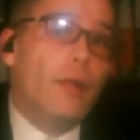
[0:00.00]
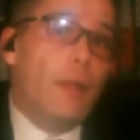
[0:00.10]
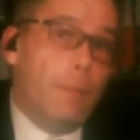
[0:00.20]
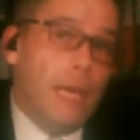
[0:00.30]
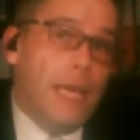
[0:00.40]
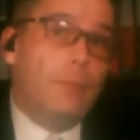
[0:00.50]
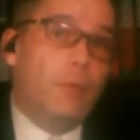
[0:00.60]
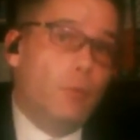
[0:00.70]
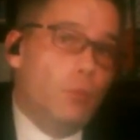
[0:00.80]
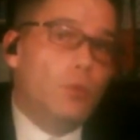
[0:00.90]
that
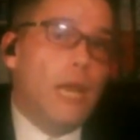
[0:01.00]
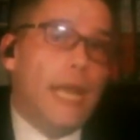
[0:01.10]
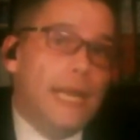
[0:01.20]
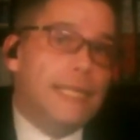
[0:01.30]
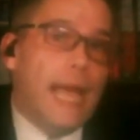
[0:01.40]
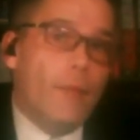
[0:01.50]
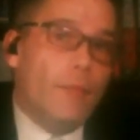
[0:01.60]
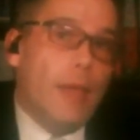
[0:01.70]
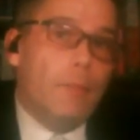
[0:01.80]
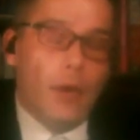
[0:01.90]
people will lay
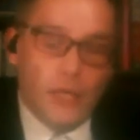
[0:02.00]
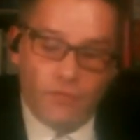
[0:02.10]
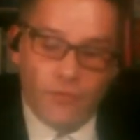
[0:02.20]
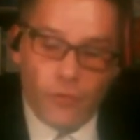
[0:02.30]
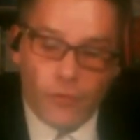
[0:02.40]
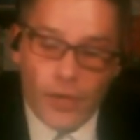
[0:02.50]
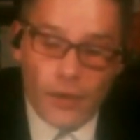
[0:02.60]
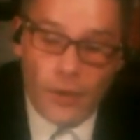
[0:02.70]
down their money for it.